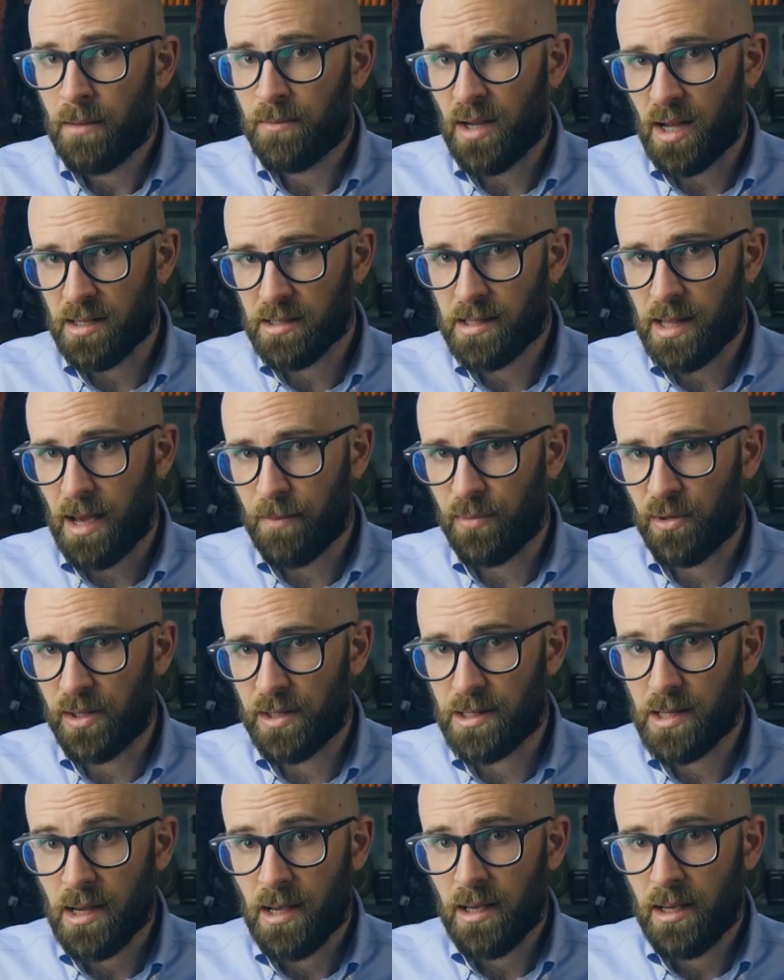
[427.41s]
Past that
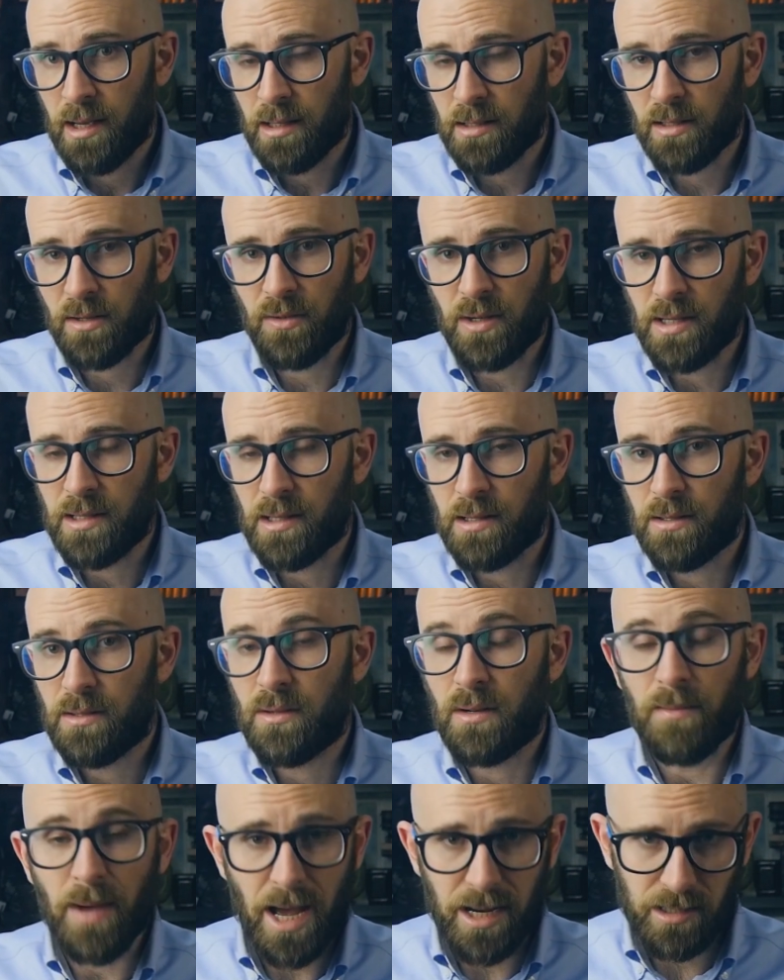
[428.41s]
point, it decreases
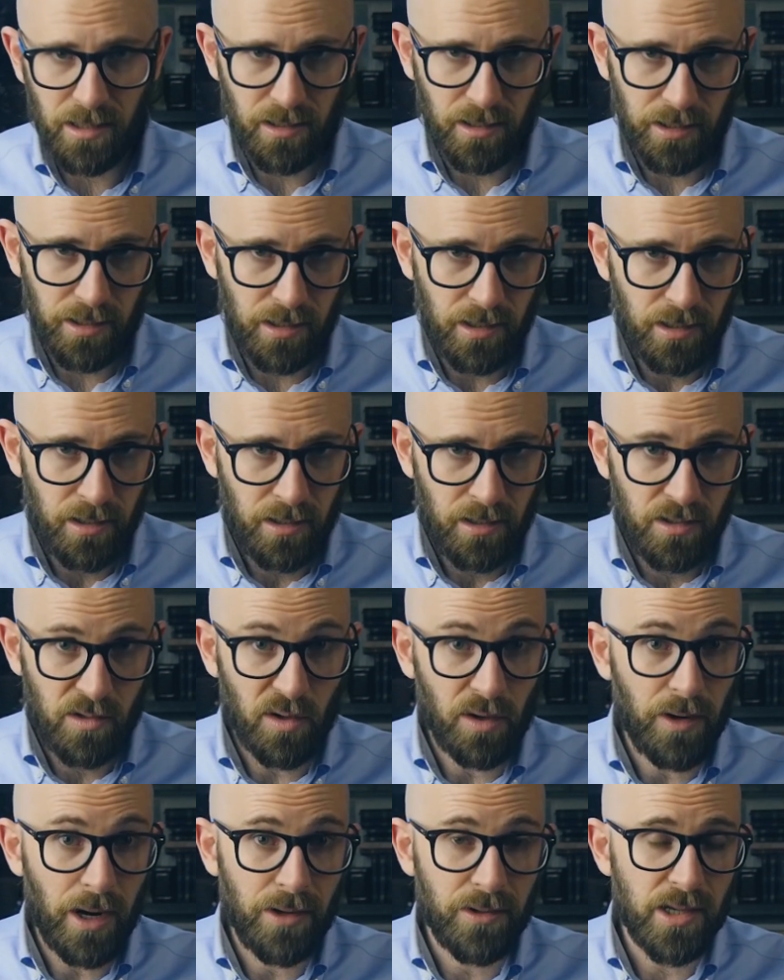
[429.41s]
dramatically
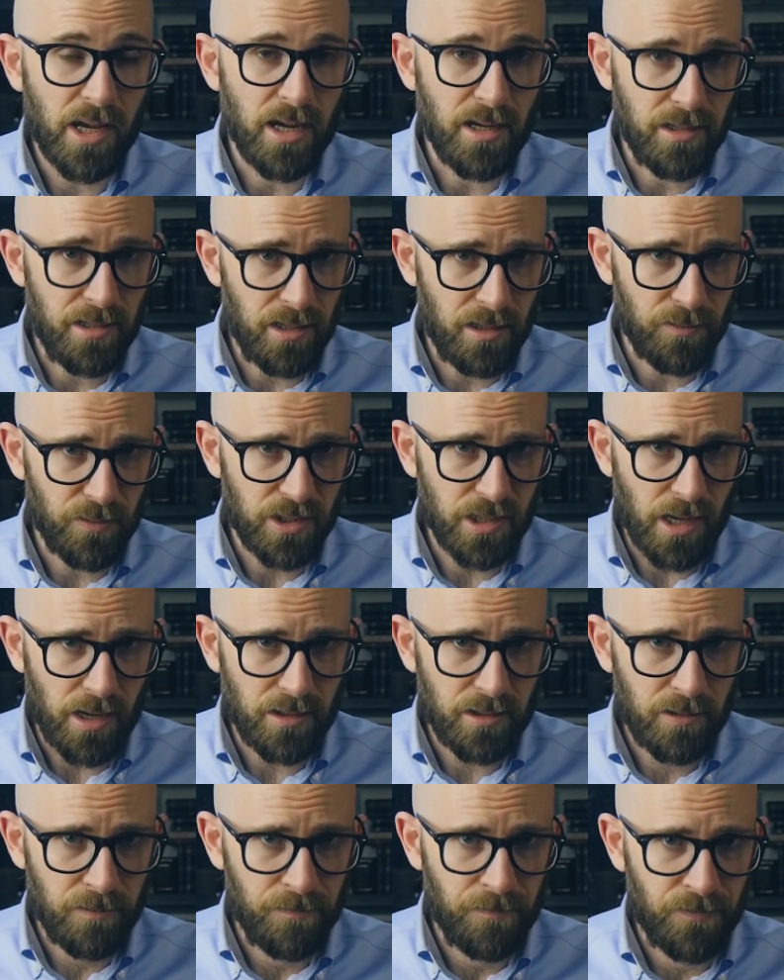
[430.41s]
to around
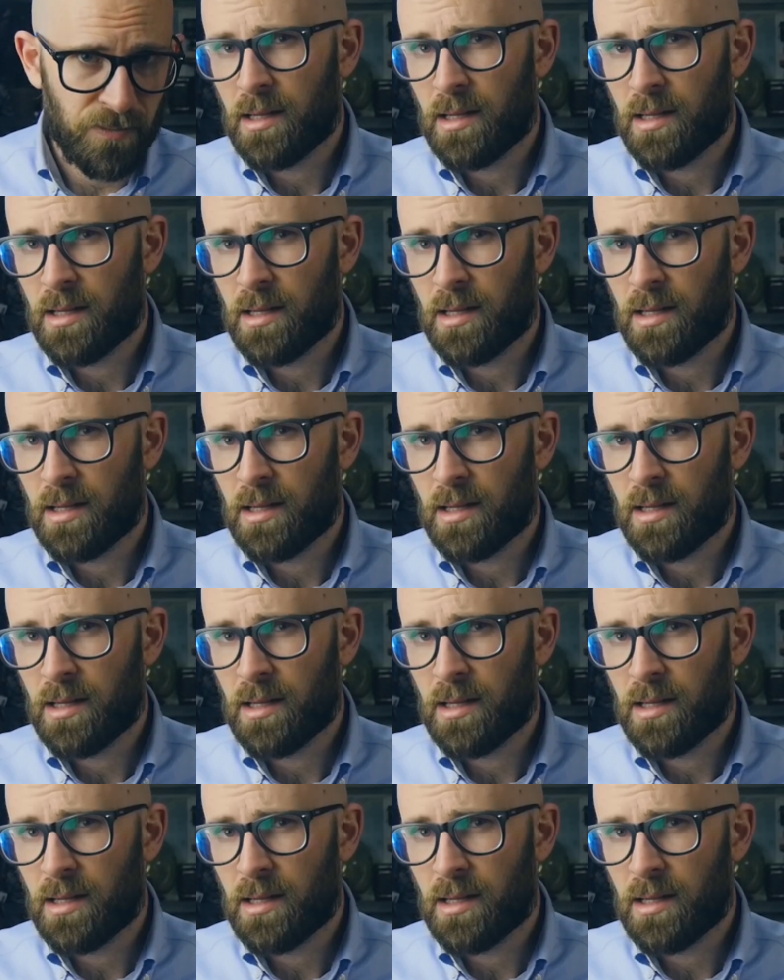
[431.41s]
18%.